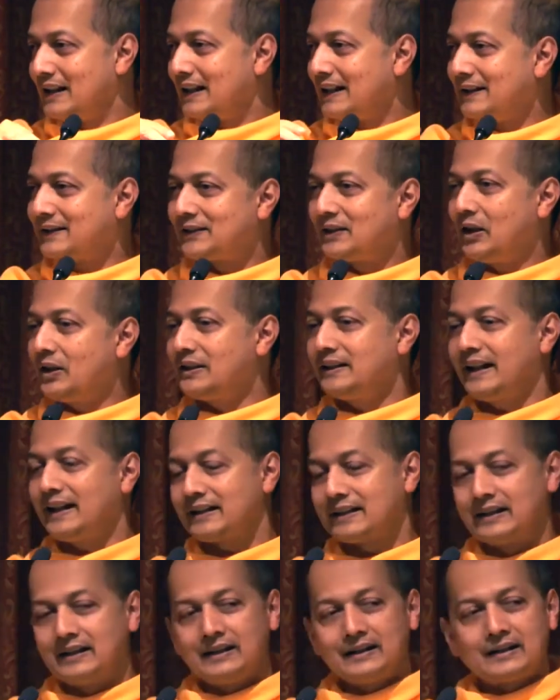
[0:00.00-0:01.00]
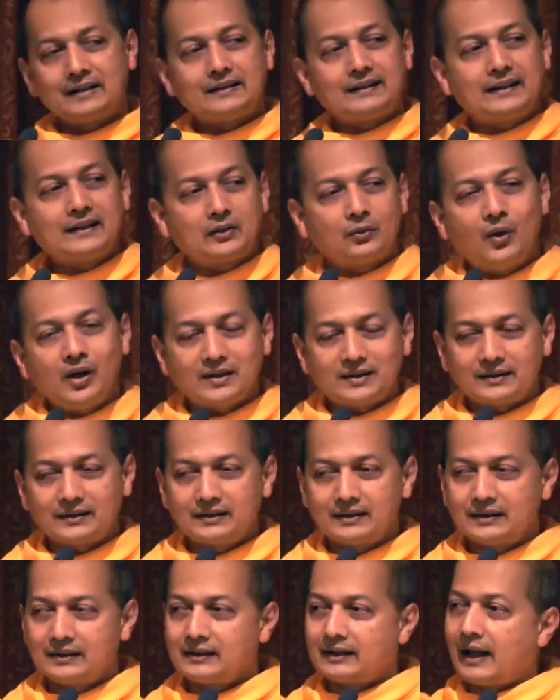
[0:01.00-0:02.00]
It's not that there is
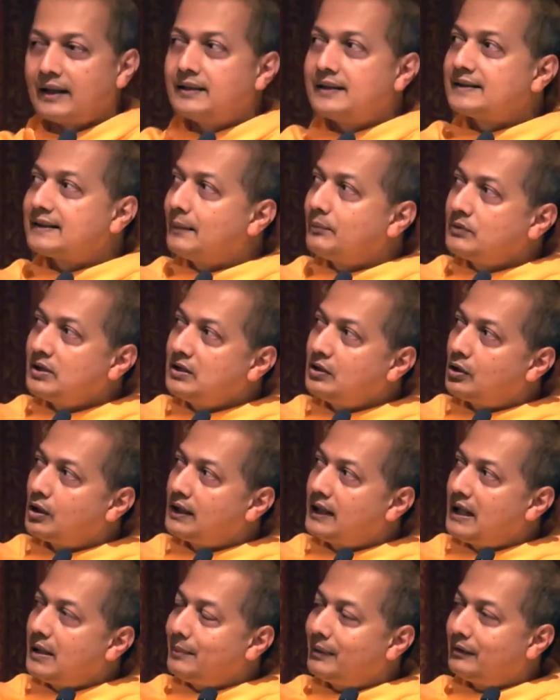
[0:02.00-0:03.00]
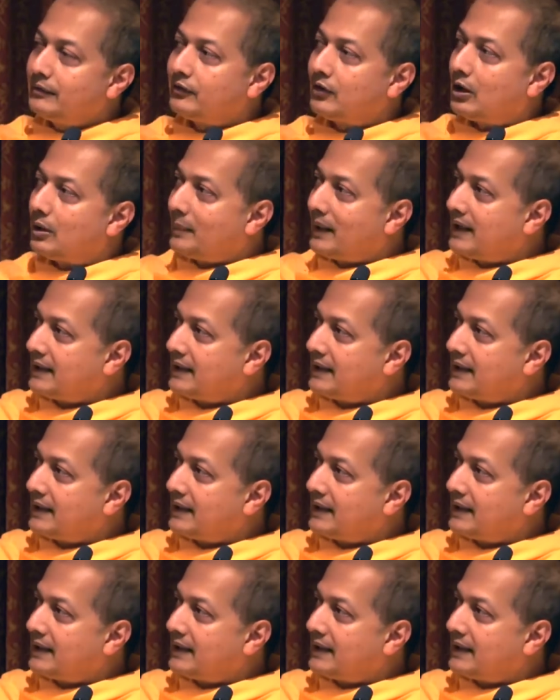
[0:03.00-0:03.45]
water and there's something called name and form,